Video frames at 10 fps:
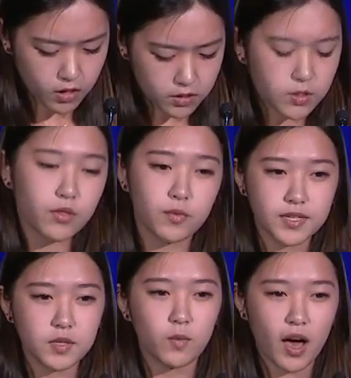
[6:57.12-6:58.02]
so the
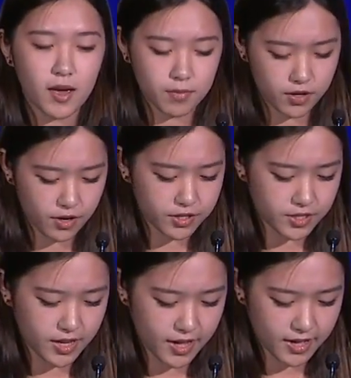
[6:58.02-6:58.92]
reason why I'm here
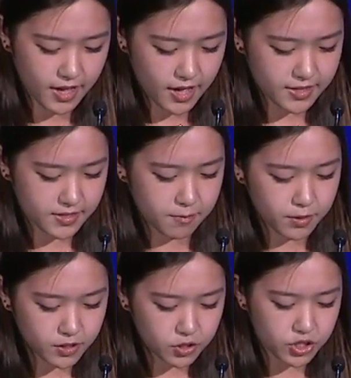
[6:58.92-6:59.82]
today is
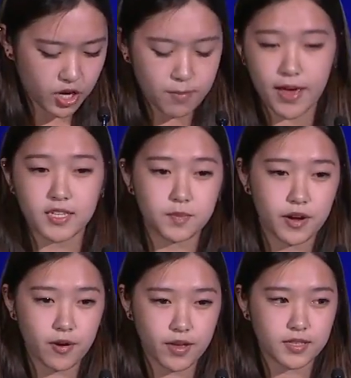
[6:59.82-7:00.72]
simply to share my
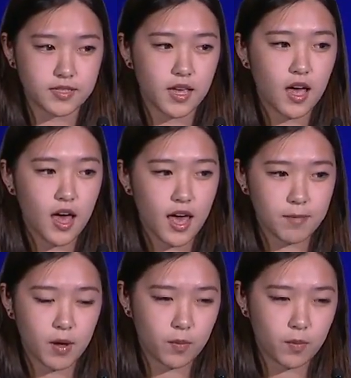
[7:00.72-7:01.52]
experience and my